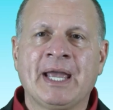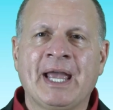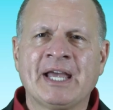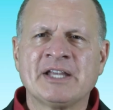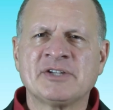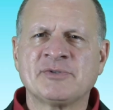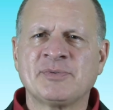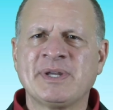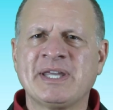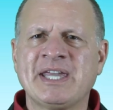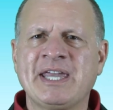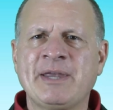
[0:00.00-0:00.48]

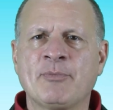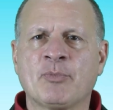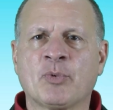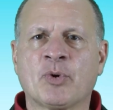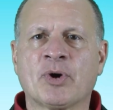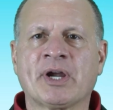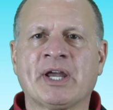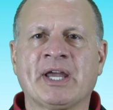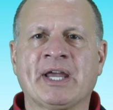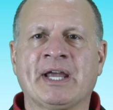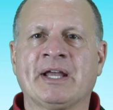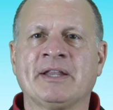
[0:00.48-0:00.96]
As we keep
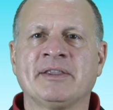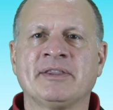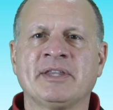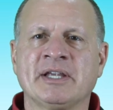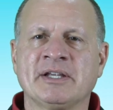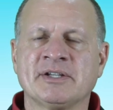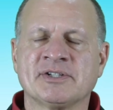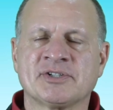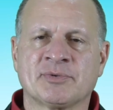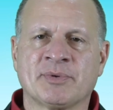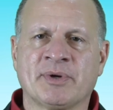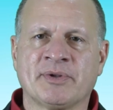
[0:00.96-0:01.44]
working on
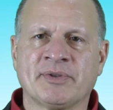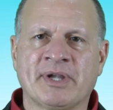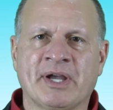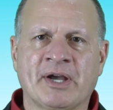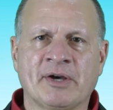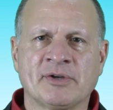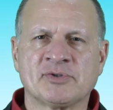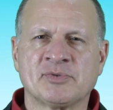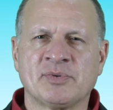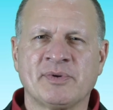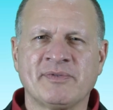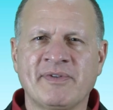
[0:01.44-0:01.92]
things around the
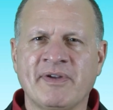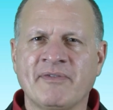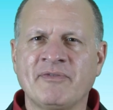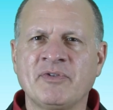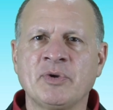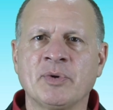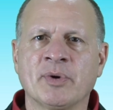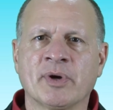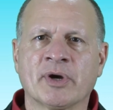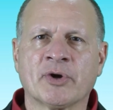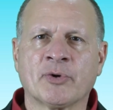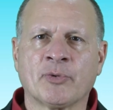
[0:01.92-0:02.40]
house, we've given
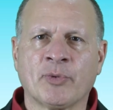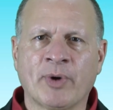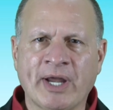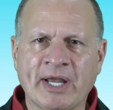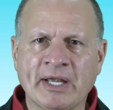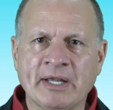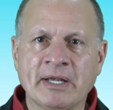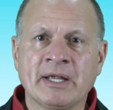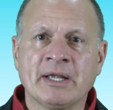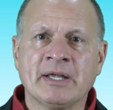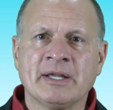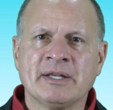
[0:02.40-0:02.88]
you a
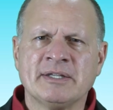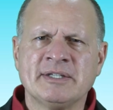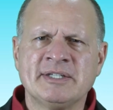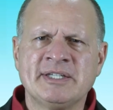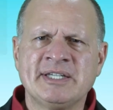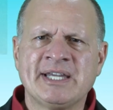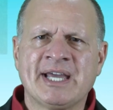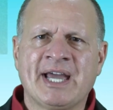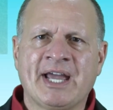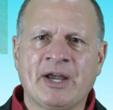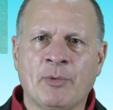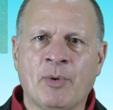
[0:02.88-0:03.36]
great
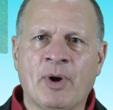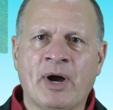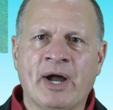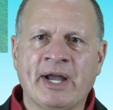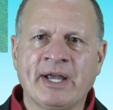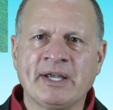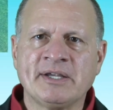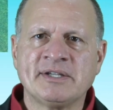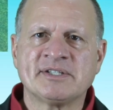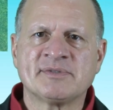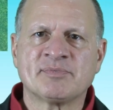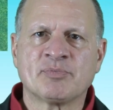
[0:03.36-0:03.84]

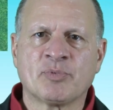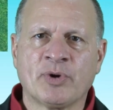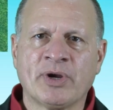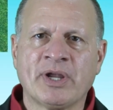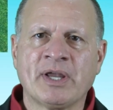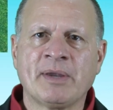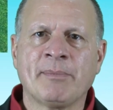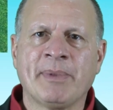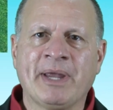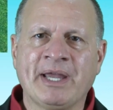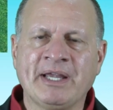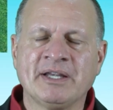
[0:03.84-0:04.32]
DIY
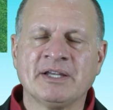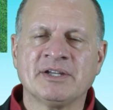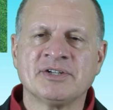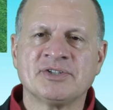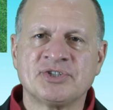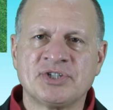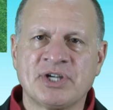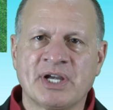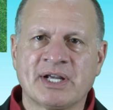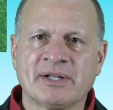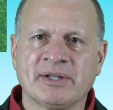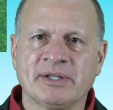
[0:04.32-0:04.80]
spring maintenance
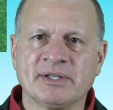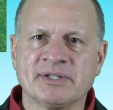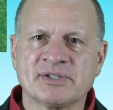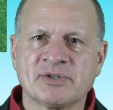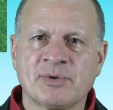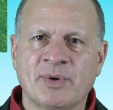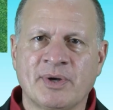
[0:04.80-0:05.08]
checklist.